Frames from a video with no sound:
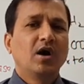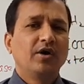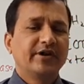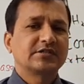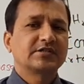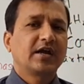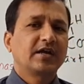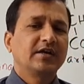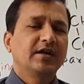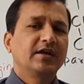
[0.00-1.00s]
how
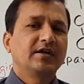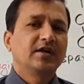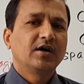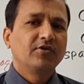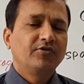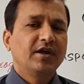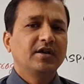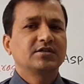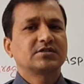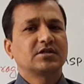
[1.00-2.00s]
exactly and uh,
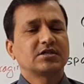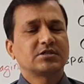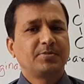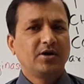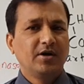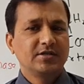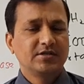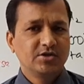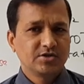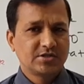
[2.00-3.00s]
where this elspar
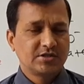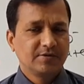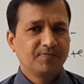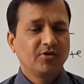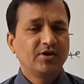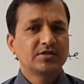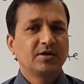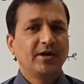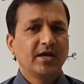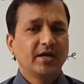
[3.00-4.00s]
is used. What is the
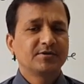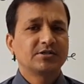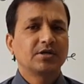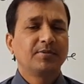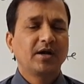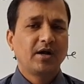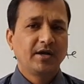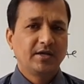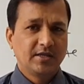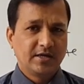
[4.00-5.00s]
biochemistry
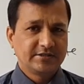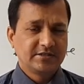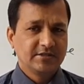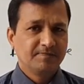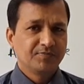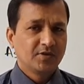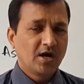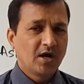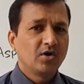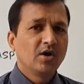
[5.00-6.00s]
behind that?
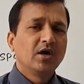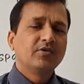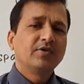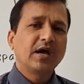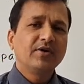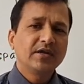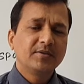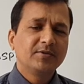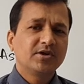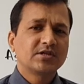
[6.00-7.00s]
Now, we have an
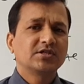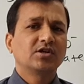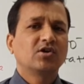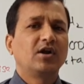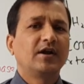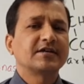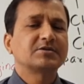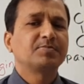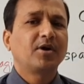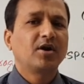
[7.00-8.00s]
amino acid called
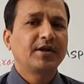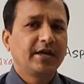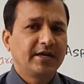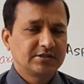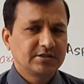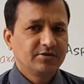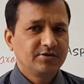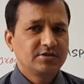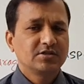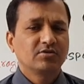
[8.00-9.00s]
aspartate,
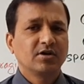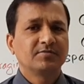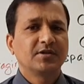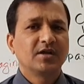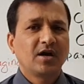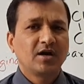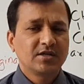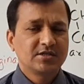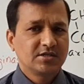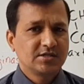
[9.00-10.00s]
which is one of the
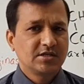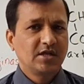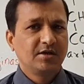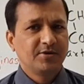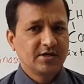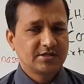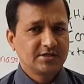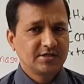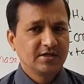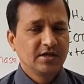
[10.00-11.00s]
non-essential amino
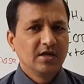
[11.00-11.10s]
acid.